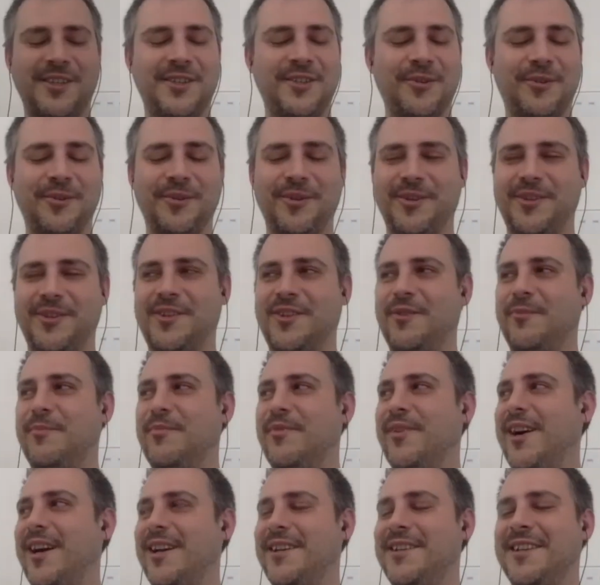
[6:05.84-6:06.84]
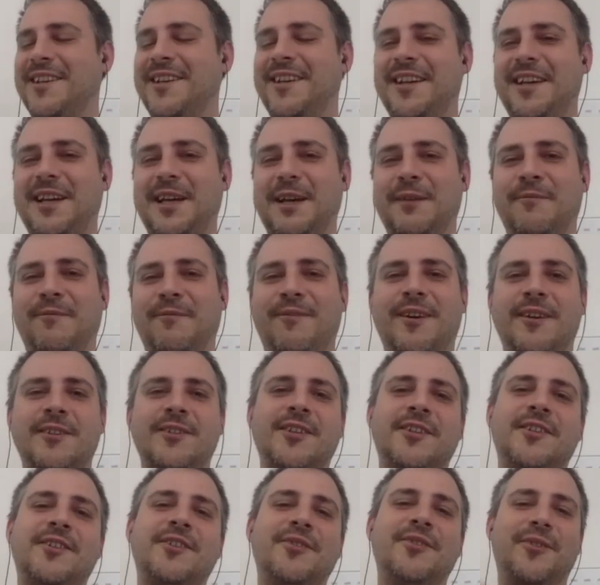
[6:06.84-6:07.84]
total surprise. It
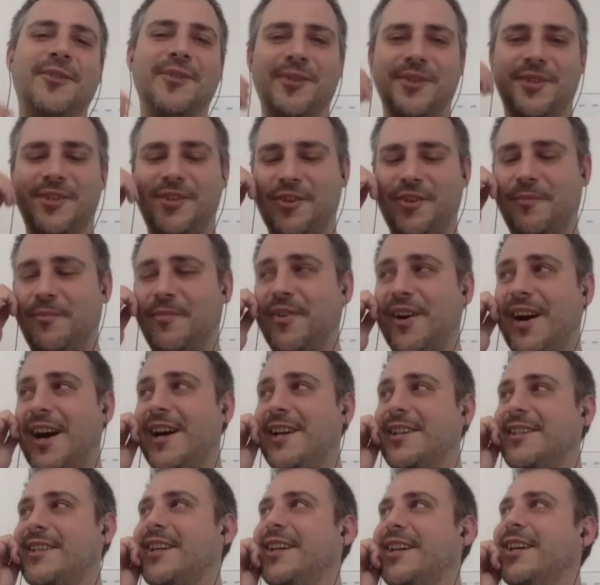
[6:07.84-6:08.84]
was a total surprise.